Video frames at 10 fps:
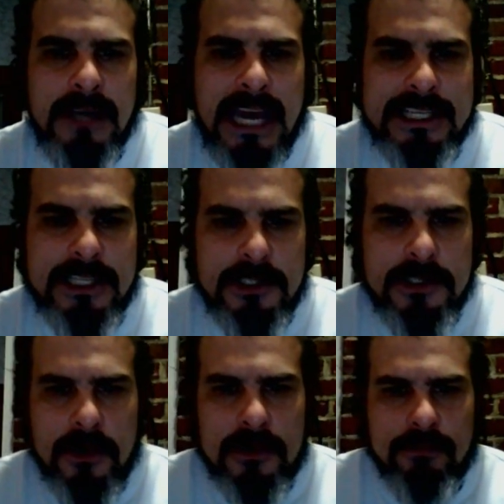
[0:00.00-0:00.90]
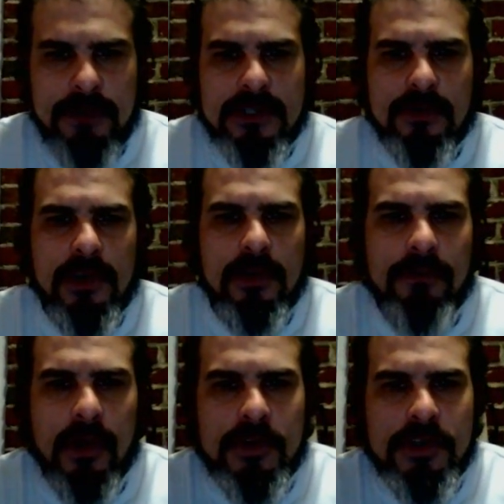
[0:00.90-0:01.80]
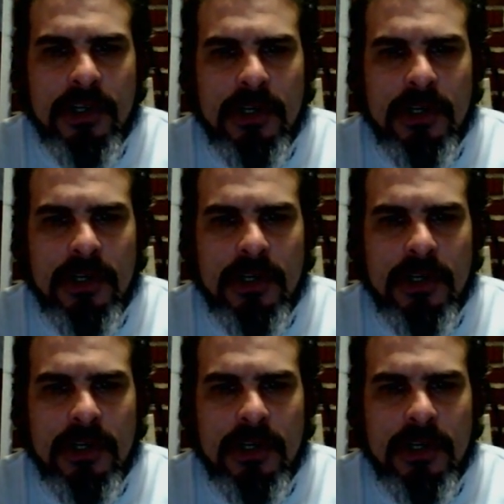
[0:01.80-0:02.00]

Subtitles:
as it concerns the physical universe,